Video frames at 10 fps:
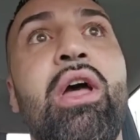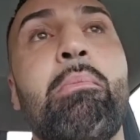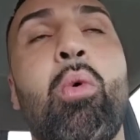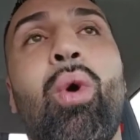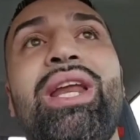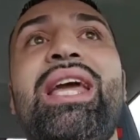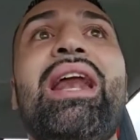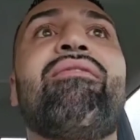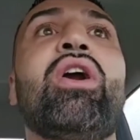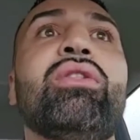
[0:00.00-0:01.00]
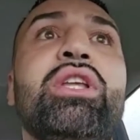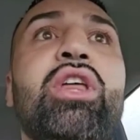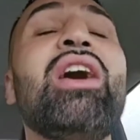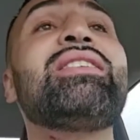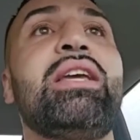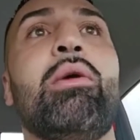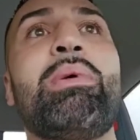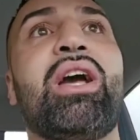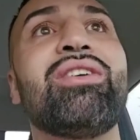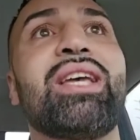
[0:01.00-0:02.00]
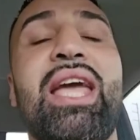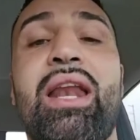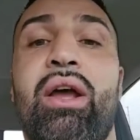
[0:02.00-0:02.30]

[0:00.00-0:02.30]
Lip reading: But what he inadvertently does here, because, again,